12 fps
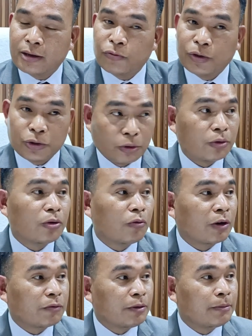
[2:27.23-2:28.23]
we don't know
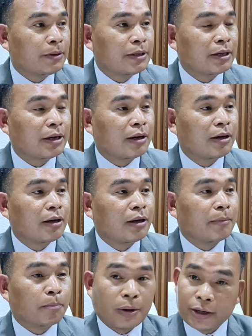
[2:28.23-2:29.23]
what will be the
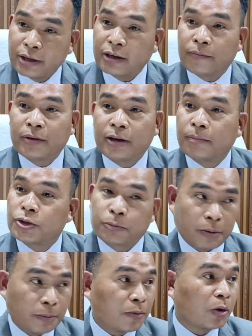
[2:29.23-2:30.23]
verdict of the Honorable
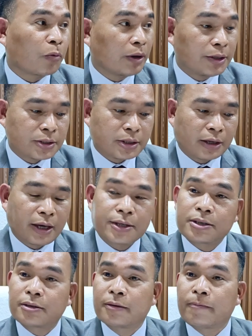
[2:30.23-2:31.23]
Supreme Court
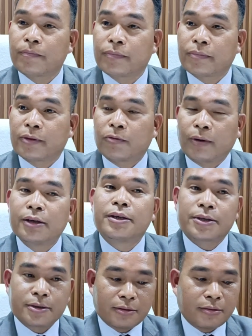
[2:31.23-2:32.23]
when
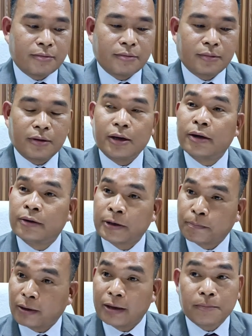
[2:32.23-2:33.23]
this
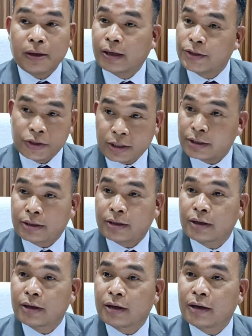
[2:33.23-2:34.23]
reply be considered.
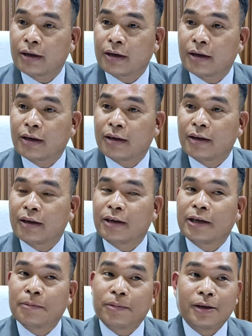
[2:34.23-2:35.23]

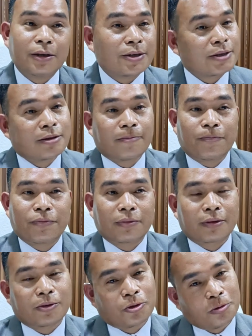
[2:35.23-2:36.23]
If it is
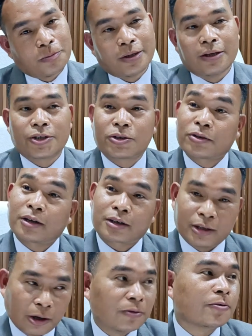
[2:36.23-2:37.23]
to be struck
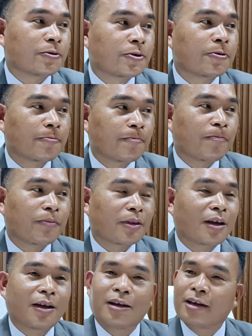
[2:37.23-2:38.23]
down,
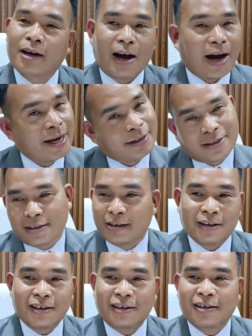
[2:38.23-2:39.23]
I think